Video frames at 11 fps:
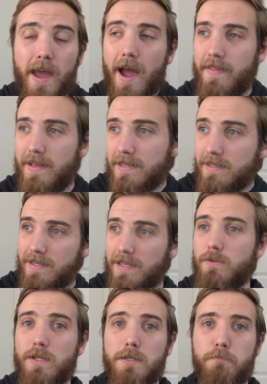And that's
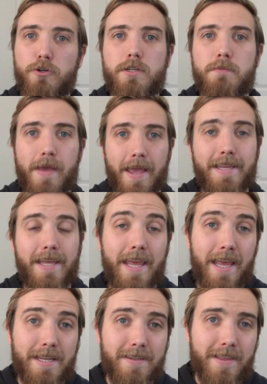continuing to push demand
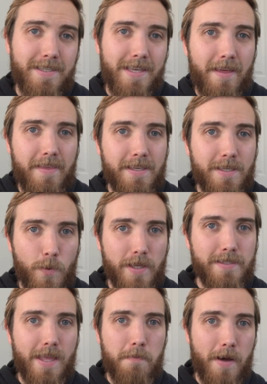here into the Southeast
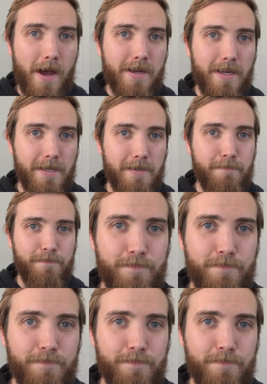Queensland market.